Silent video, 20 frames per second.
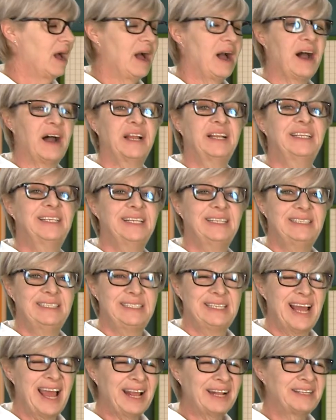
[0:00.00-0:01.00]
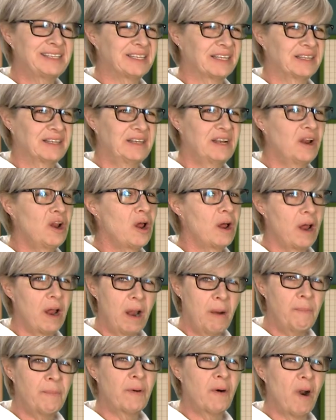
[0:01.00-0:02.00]
I detected
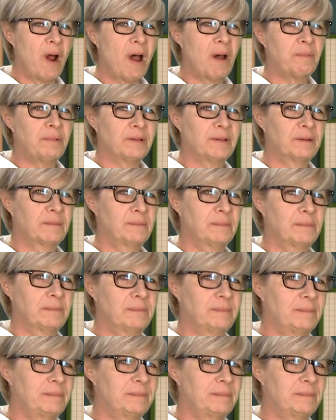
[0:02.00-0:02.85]
a problem.